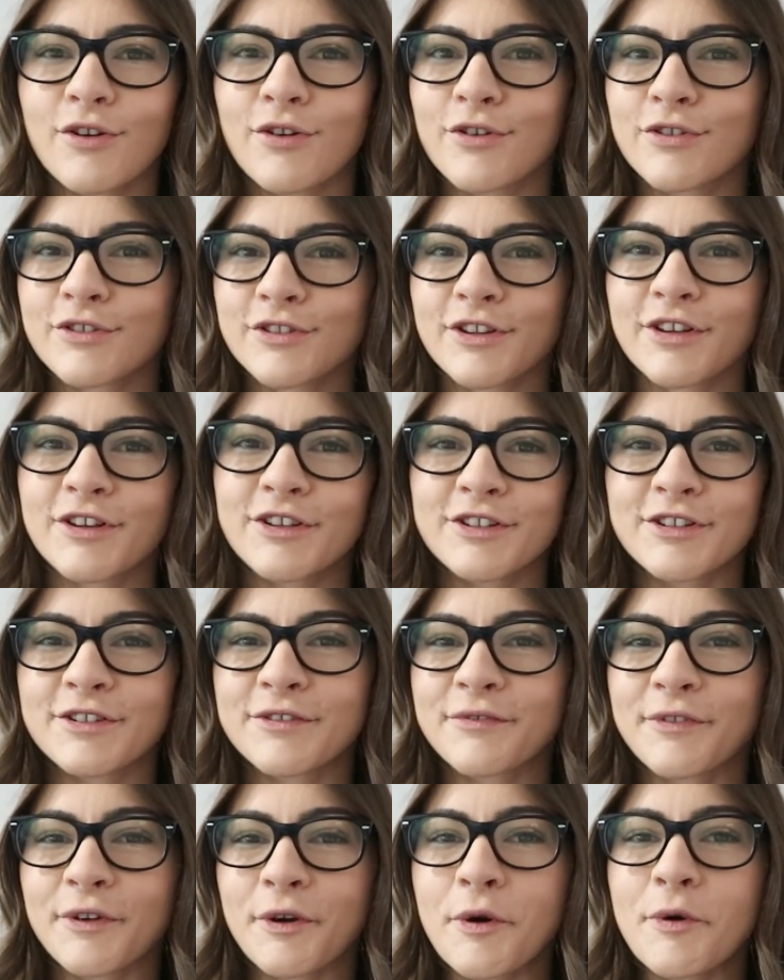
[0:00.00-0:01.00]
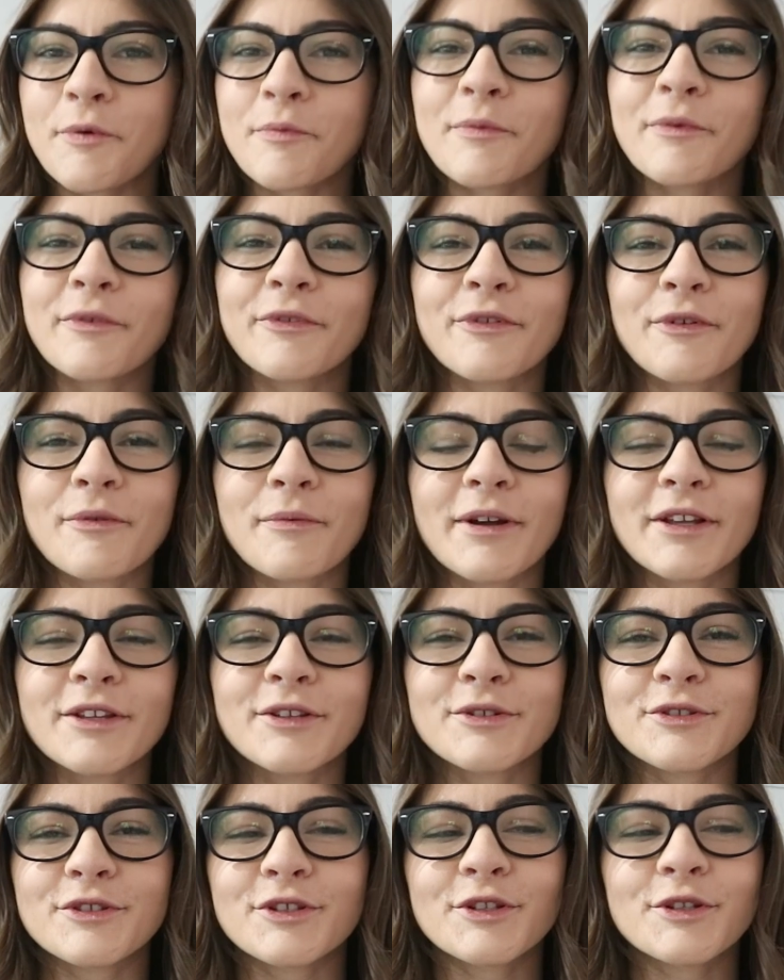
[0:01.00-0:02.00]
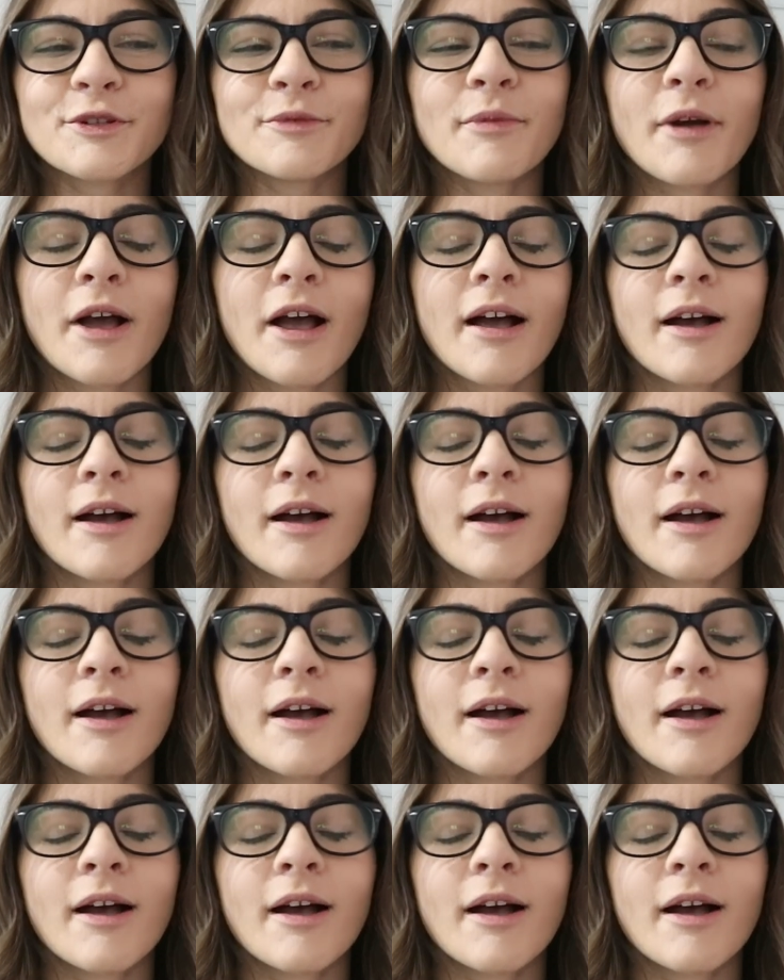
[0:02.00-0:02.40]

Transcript: ask her to film for my YouTube,